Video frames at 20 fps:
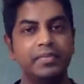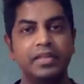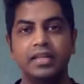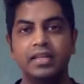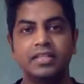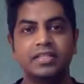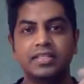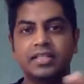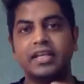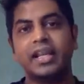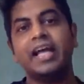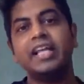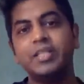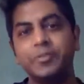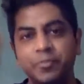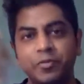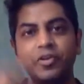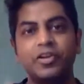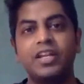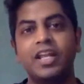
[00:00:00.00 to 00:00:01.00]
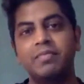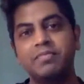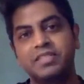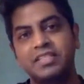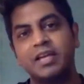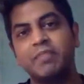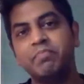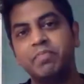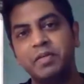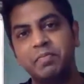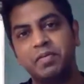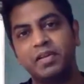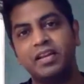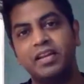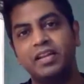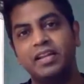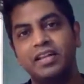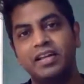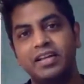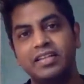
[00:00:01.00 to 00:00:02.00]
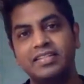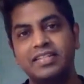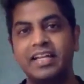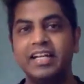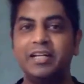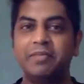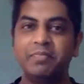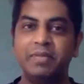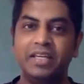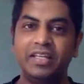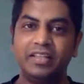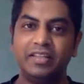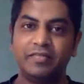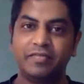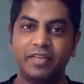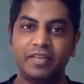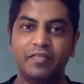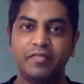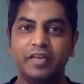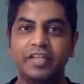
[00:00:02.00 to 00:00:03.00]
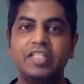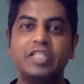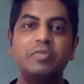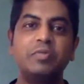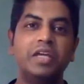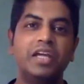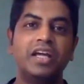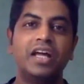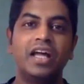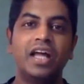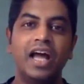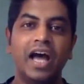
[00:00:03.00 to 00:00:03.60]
Scratch programs some people sent me from the first week.